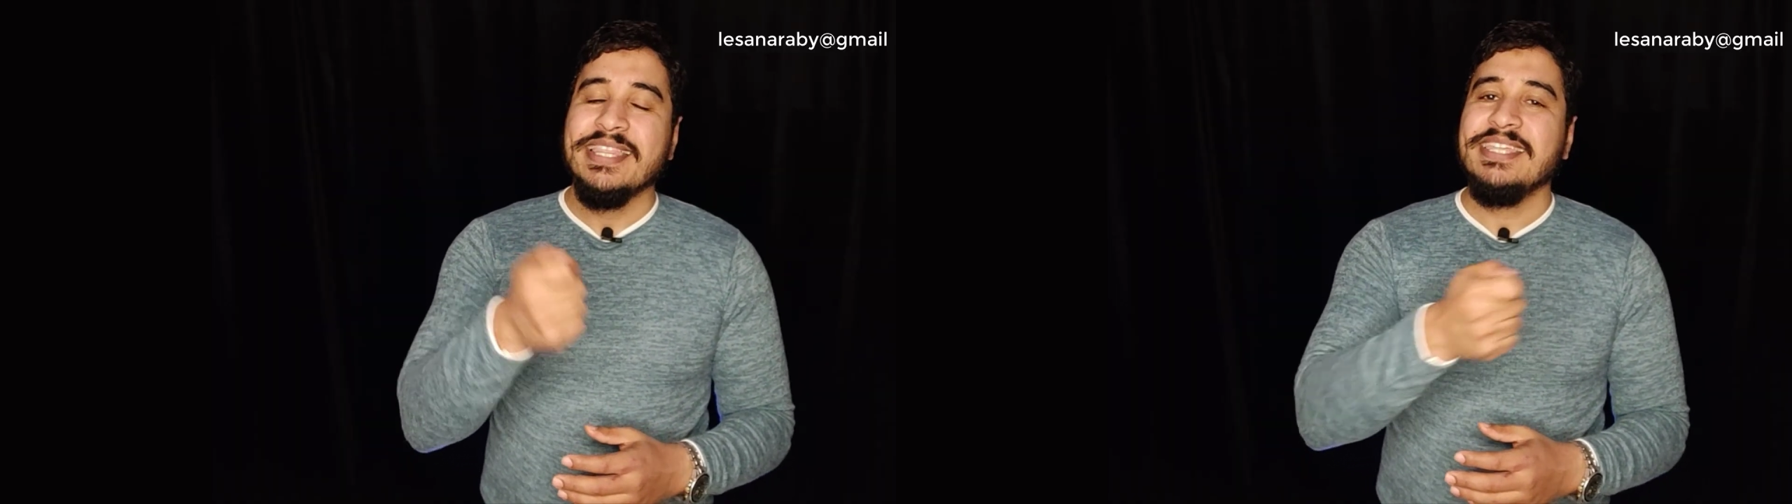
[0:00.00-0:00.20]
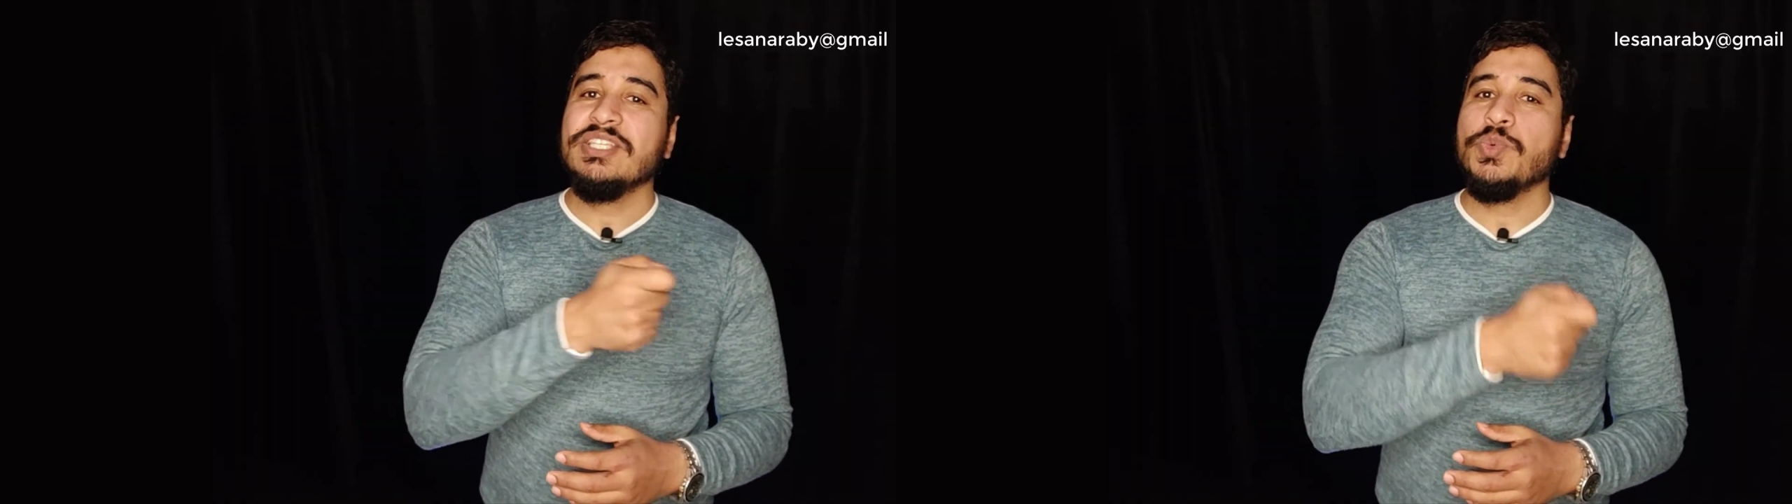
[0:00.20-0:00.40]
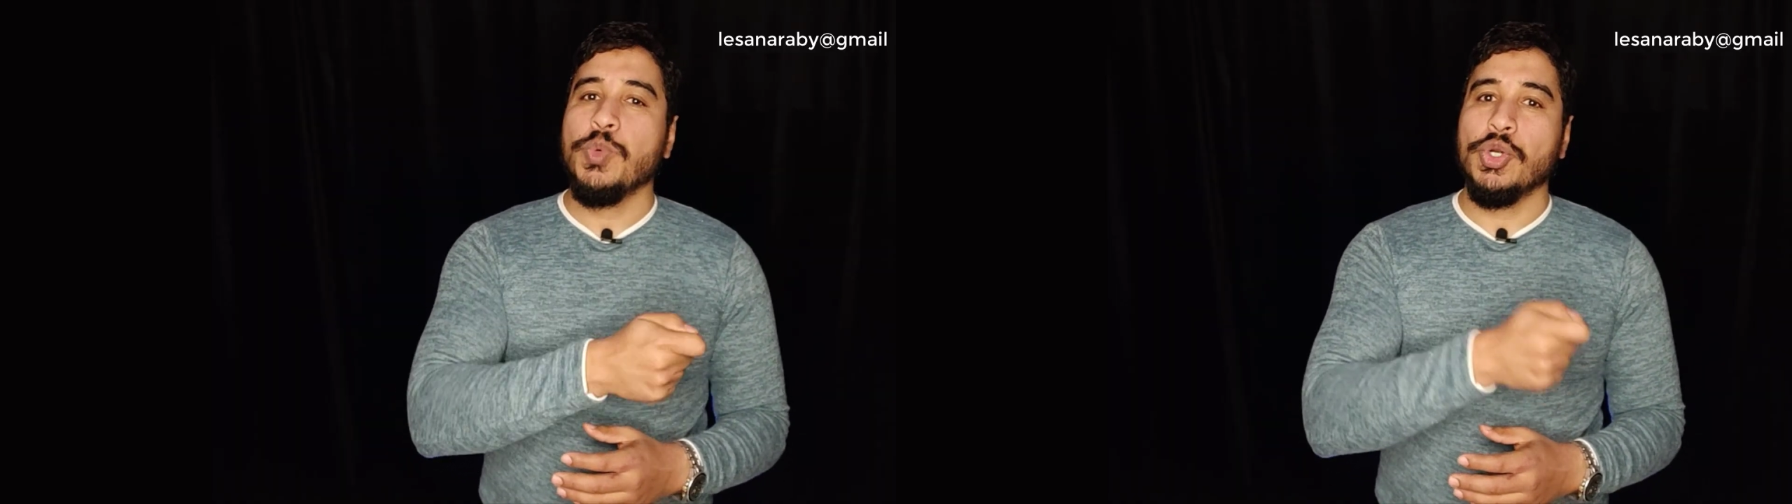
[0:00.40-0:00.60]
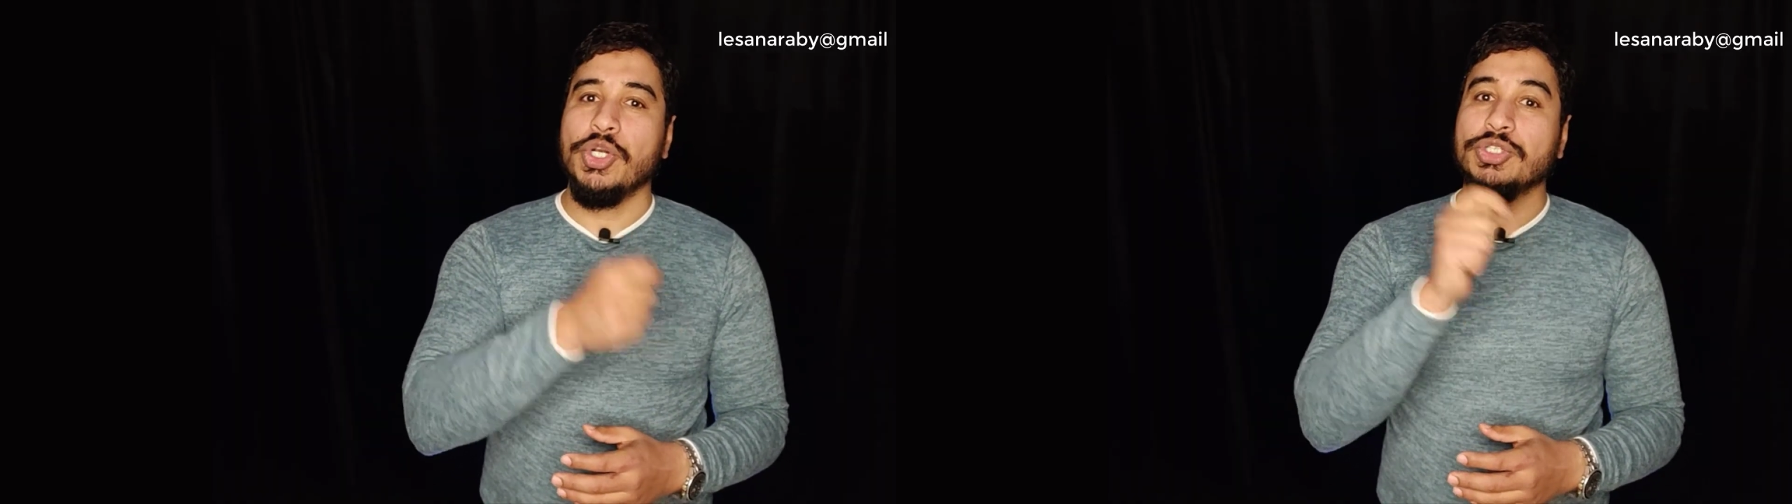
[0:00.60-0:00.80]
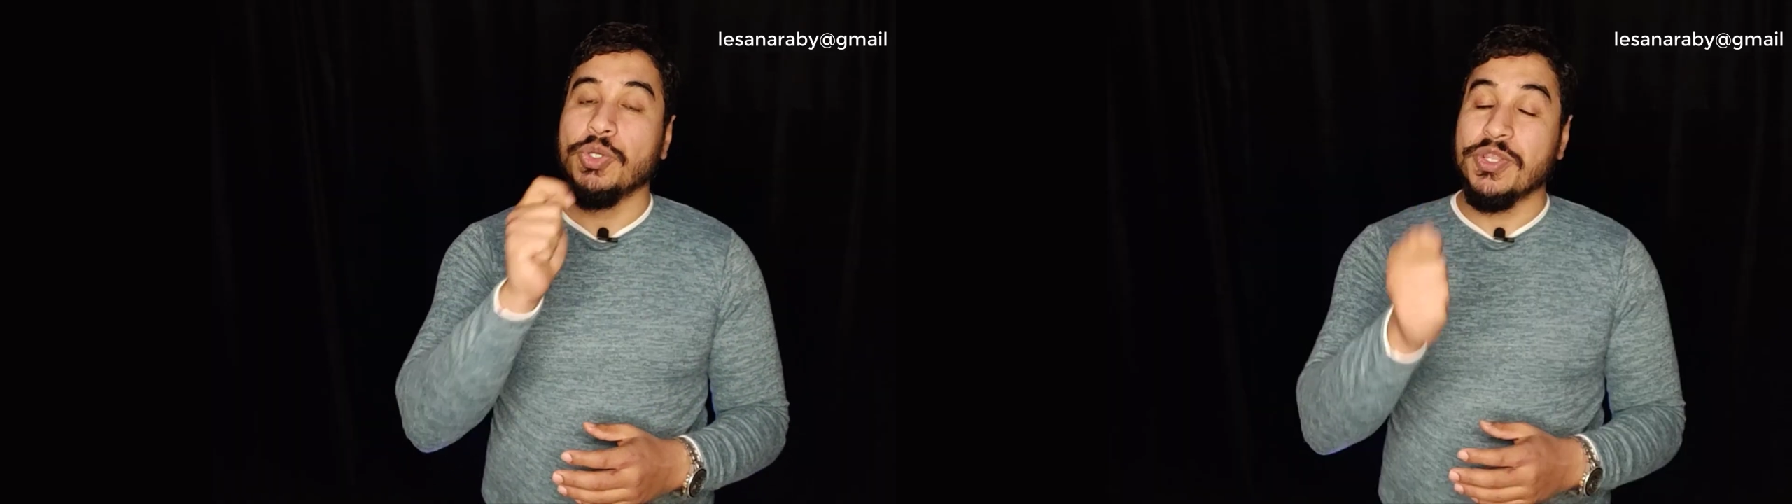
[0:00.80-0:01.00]
this
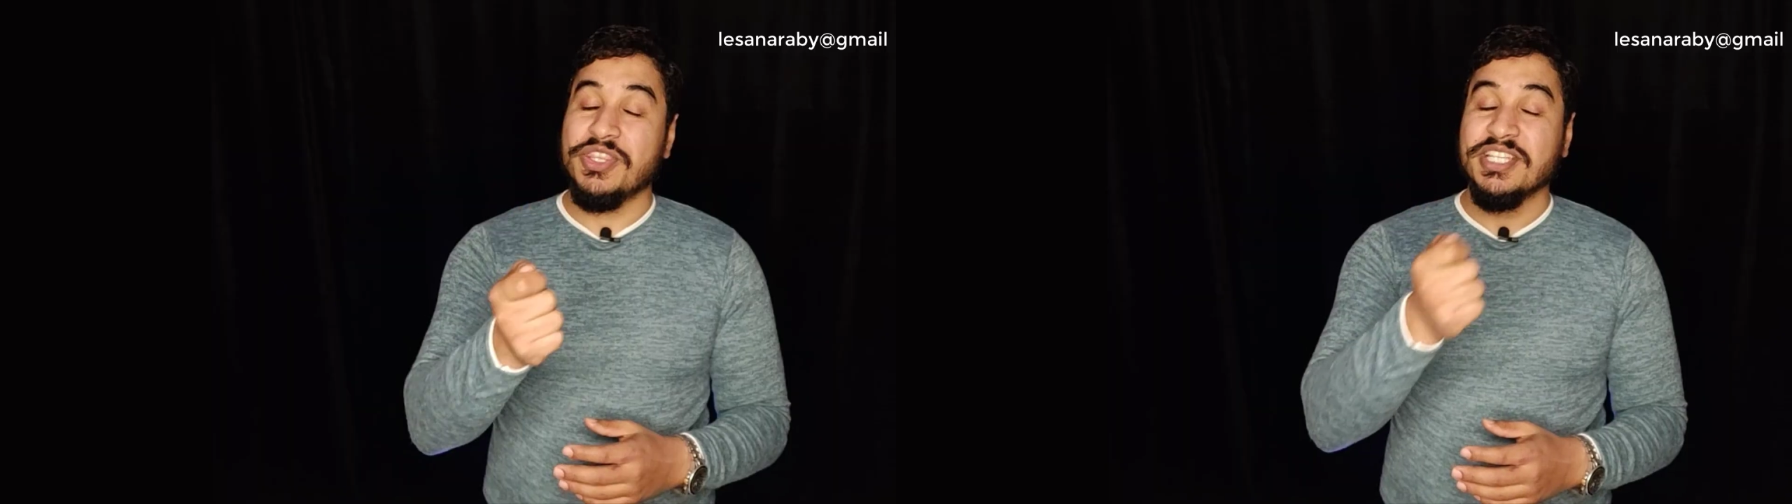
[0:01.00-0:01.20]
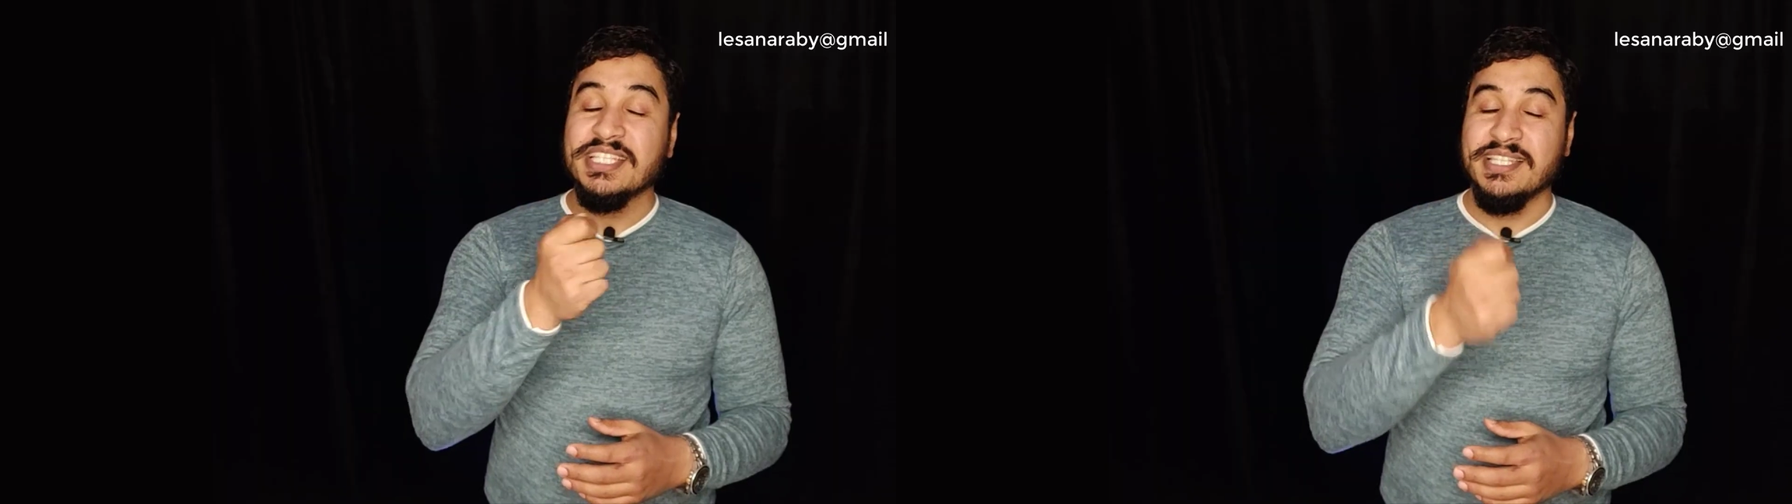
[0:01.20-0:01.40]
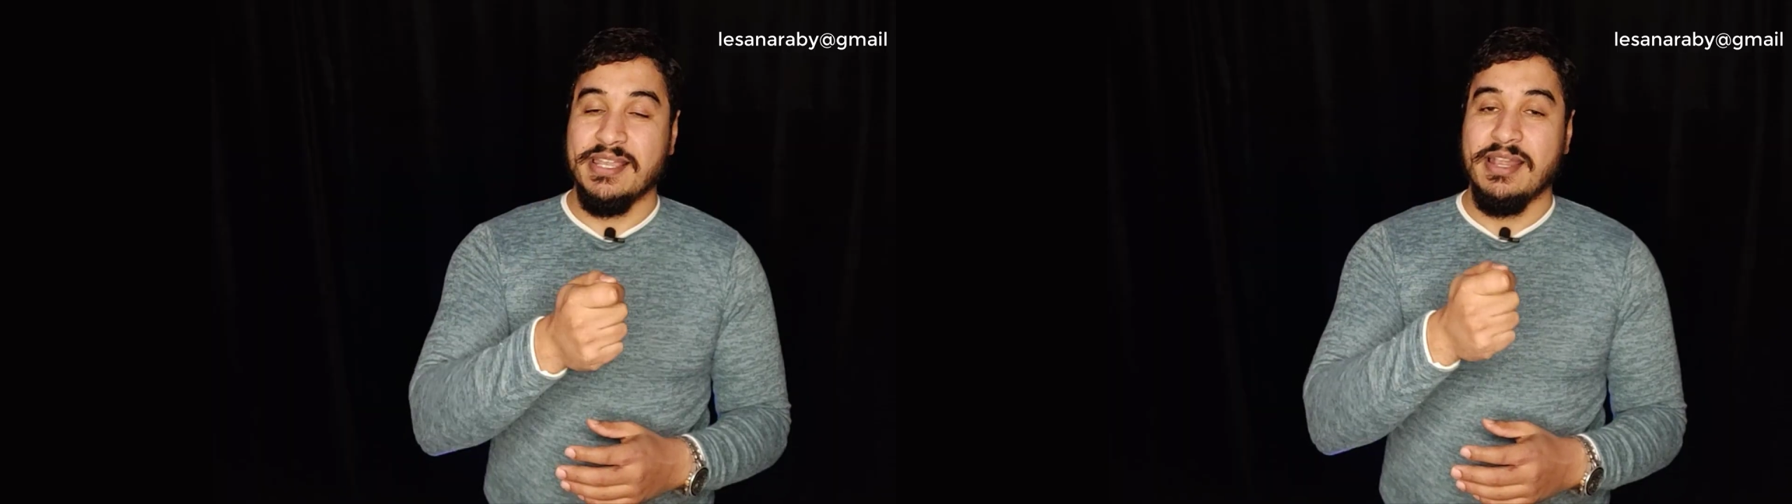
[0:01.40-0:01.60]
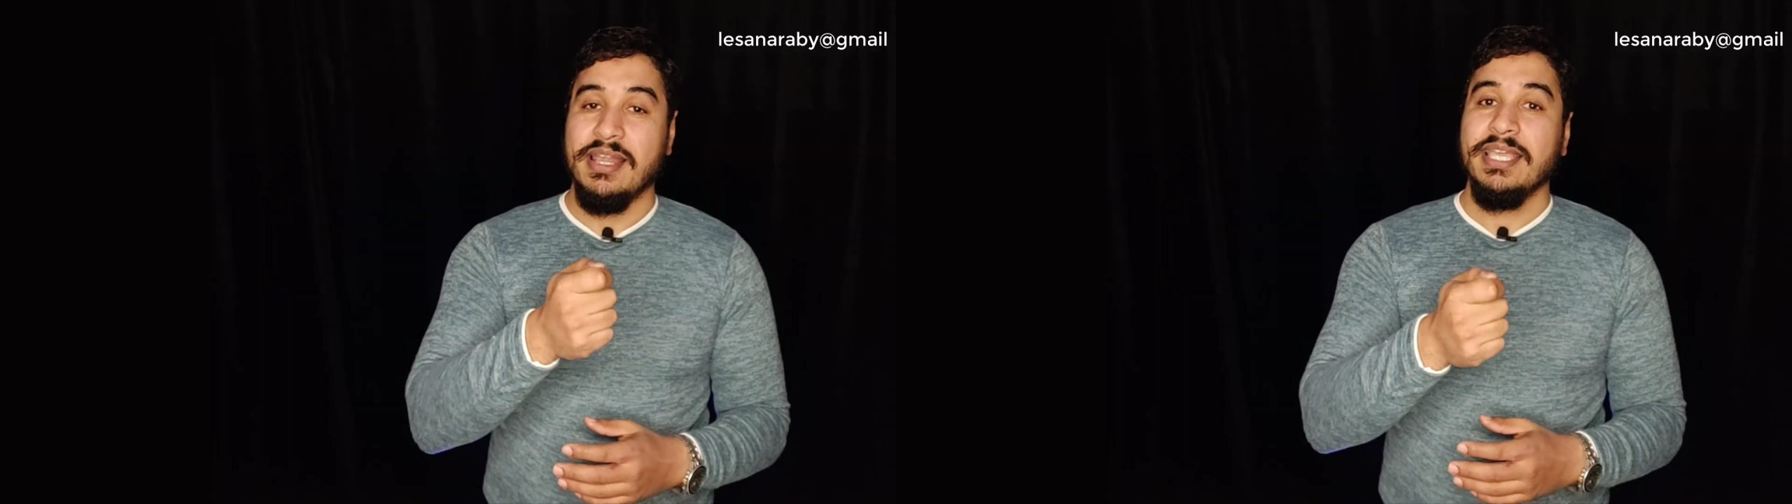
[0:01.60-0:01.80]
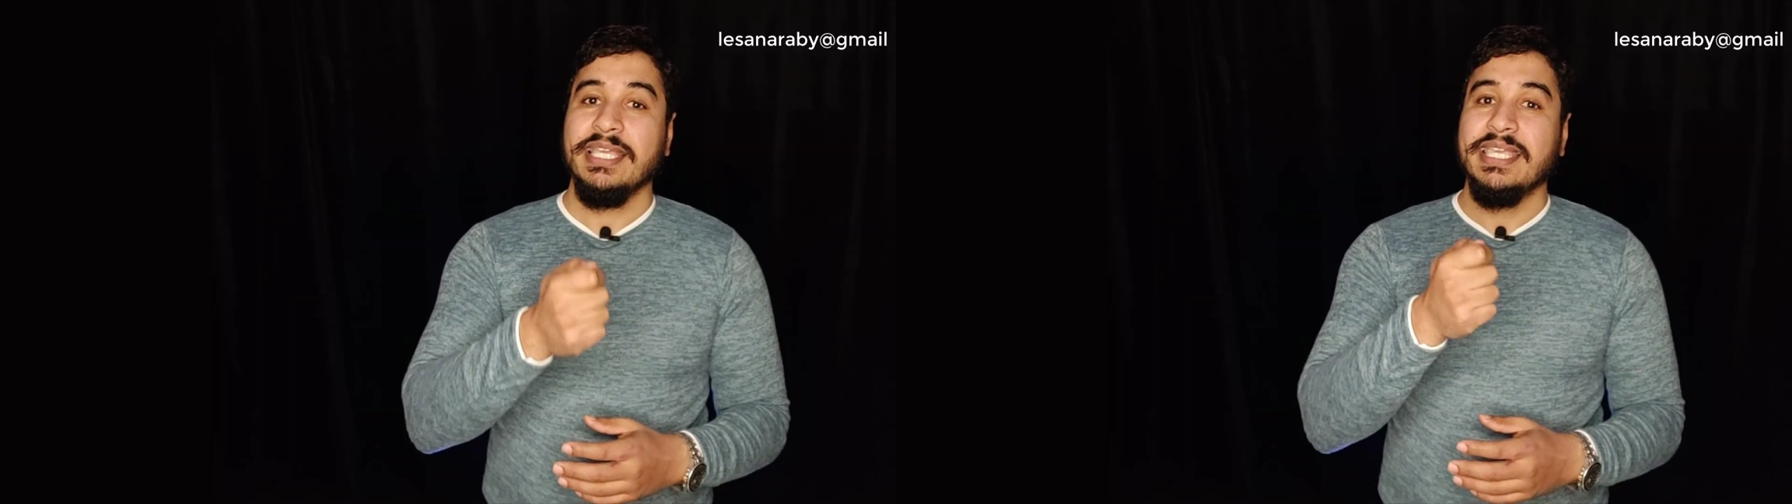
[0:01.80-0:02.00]
word or this letter